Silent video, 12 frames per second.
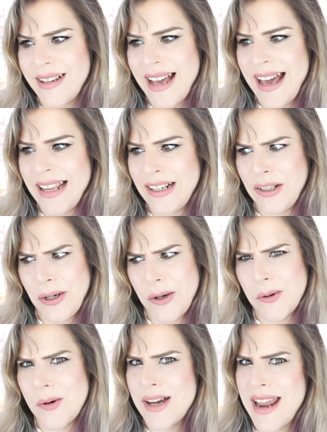I know
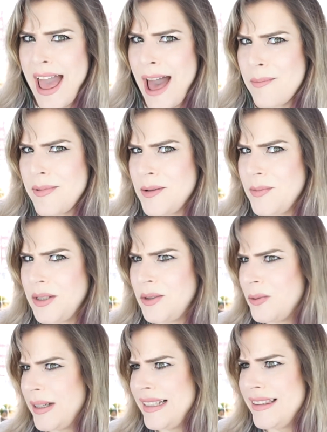what happened
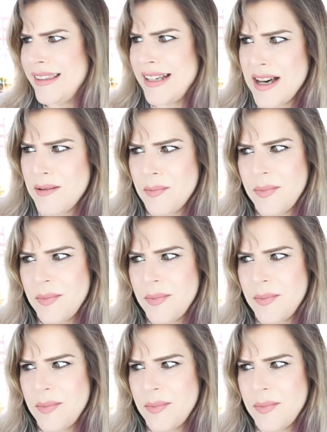between them,